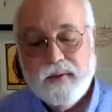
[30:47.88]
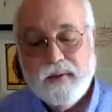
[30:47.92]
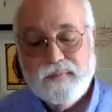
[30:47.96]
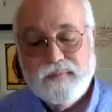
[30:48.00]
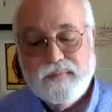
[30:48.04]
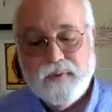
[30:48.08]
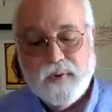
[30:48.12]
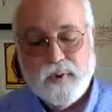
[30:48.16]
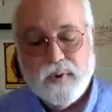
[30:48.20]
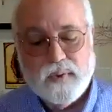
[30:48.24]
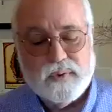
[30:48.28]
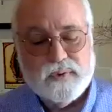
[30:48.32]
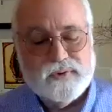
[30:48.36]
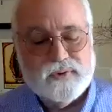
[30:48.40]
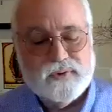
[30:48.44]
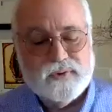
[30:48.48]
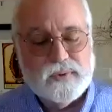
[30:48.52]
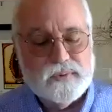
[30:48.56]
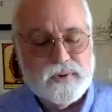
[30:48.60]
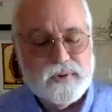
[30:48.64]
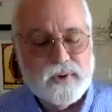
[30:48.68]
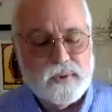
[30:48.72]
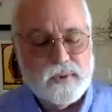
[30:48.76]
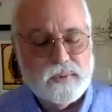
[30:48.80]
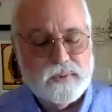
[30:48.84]
Folks who
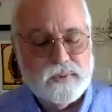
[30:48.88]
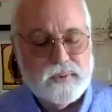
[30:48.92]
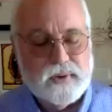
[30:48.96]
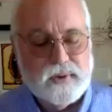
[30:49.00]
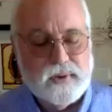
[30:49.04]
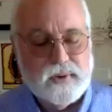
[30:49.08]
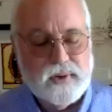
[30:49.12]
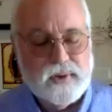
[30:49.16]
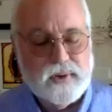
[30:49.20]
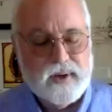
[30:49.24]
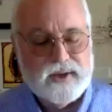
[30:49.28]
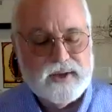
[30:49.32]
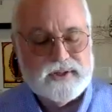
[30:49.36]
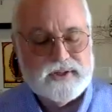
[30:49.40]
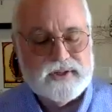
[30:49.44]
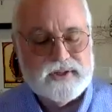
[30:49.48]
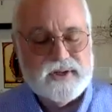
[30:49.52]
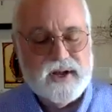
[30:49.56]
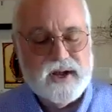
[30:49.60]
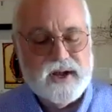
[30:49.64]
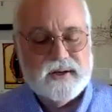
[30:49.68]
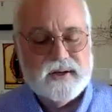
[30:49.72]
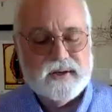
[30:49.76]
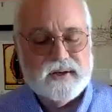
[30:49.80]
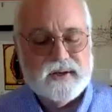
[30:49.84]
don't as
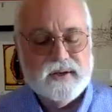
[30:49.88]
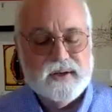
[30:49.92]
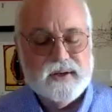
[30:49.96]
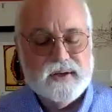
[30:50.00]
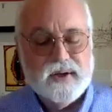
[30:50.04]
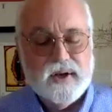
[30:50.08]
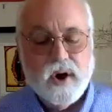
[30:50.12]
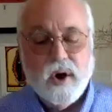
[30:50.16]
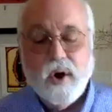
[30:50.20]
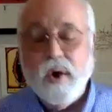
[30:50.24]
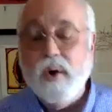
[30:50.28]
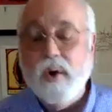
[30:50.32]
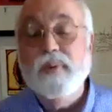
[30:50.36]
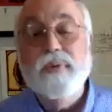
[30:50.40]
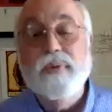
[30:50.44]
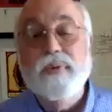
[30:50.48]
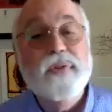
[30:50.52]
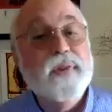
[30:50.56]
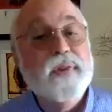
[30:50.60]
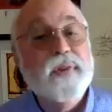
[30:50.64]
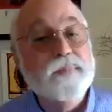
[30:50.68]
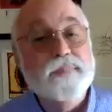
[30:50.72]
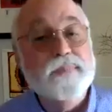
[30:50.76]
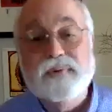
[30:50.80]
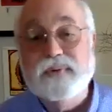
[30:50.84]
yet own
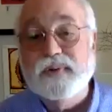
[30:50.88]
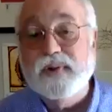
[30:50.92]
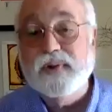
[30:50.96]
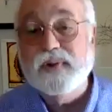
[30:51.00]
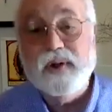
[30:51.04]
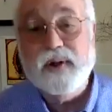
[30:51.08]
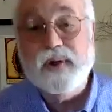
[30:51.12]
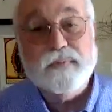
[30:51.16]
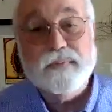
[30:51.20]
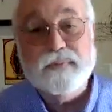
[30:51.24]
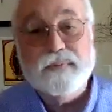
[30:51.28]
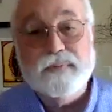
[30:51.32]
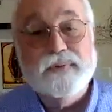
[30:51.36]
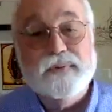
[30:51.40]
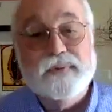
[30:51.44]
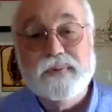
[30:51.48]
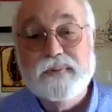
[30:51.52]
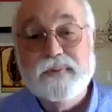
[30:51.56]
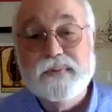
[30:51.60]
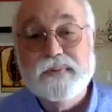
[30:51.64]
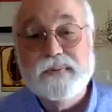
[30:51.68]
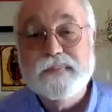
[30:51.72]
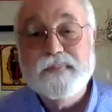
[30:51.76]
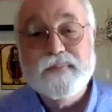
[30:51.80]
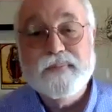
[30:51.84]
themselves,
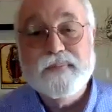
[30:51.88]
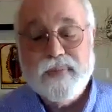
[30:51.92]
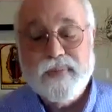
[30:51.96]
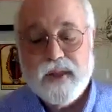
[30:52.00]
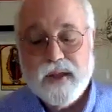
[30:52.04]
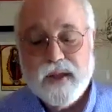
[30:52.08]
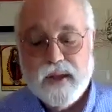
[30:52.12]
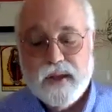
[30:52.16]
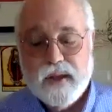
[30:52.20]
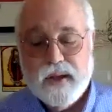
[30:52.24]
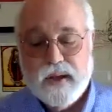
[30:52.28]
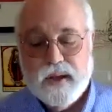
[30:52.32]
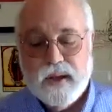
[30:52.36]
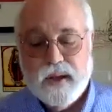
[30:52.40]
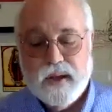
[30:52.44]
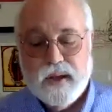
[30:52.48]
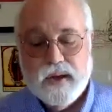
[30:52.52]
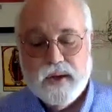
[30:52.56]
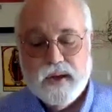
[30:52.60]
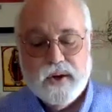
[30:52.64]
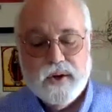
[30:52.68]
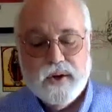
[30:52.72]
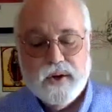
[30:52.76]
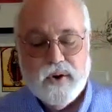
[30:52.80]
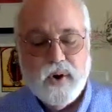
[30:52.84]

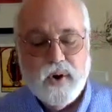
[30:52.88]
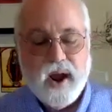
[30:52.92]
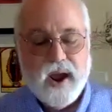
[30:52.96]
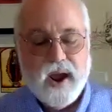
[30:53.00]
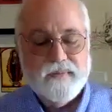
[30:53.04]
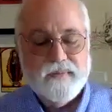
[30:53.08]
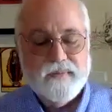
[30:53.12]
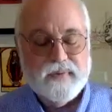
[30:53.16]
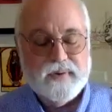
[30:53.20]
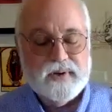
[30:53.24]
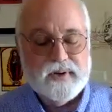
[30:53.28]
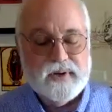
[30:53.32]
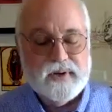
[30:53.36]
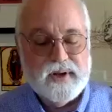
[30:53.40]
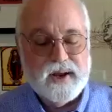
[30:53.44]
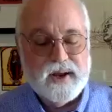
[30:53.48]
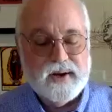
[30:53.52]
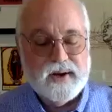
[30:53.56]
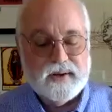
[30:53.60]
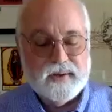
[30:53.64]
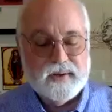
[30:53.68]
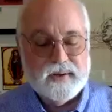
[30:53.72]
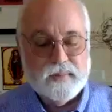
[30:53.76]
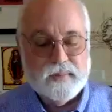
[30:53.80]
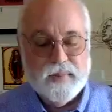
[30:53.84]
who haven't
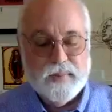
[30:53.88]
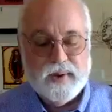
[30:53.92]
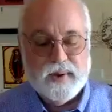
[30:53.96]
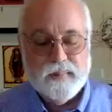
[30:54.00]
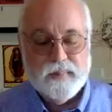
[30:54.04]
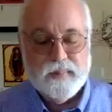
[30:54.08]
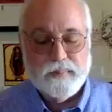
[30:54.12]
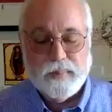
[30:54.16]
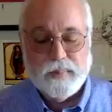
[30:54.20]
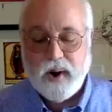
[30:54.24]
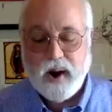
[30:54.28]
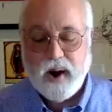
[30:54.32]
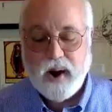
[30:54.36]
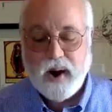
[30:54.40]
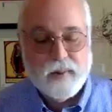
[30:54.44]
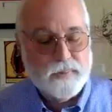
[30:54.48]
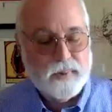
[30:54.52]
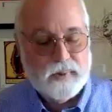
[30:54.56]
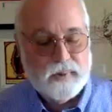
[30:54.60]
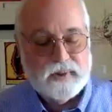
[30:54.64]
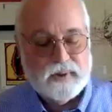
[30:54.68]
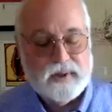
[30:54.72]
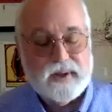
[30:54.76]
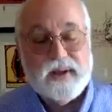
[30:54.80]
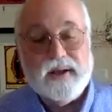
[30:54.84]
yet been
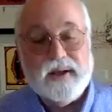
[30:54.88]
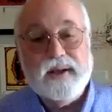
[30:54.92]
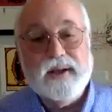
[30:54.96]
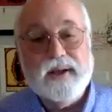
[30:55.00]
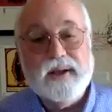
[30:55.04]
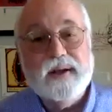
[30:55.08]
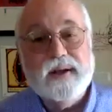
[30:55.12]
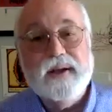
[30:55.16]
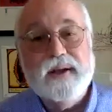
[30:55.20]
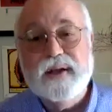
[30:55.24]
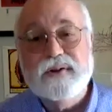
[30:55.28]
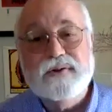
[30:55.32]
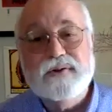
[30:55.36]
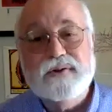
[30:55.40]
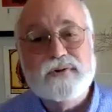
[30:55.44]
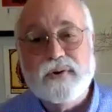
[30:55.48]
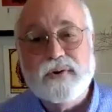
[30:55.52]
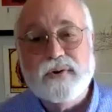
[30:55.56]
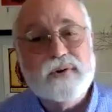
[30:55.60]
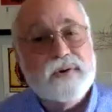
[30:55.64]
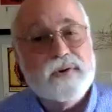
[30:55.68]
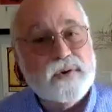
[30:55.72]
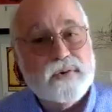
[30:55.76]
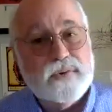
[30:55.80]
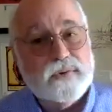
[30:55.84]
properly
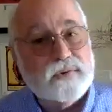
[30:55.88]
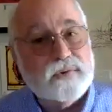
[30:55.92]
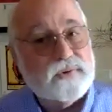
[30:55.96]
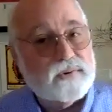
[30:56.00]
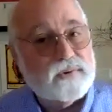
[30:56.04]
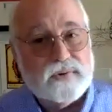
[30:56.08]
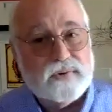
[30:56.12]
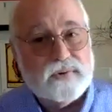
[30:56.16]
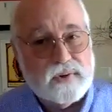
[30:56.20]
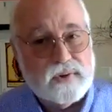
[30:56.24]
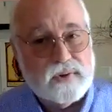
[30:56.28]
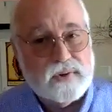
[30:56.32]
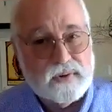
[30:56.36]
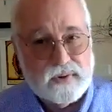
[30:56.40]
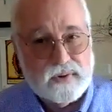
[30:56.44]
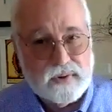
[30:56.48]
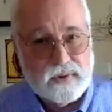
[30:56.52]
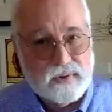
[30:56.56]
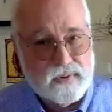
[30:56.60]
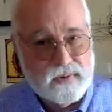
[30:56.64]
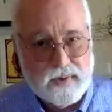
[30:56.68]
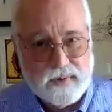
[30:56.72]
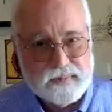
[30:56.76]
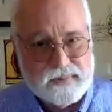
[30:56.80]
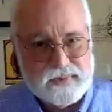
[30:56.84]
introduced
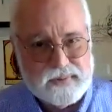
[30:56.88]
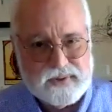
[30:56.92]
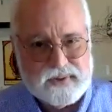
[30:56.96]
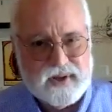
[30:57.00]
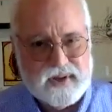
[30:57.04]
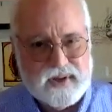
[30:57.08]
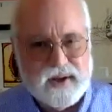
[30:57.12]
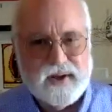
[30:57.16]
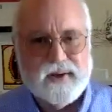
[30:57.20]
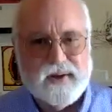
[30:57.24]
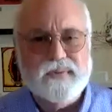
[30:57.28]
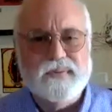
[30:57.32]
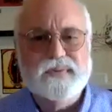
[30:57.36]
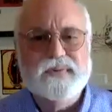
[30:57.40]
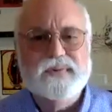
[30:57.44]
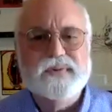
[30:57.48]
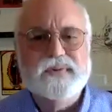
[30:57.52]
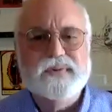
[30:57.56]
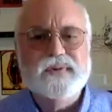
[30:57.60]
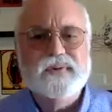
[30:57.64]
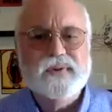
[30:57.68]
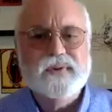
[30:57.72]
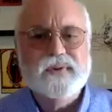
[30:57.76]
to themselves,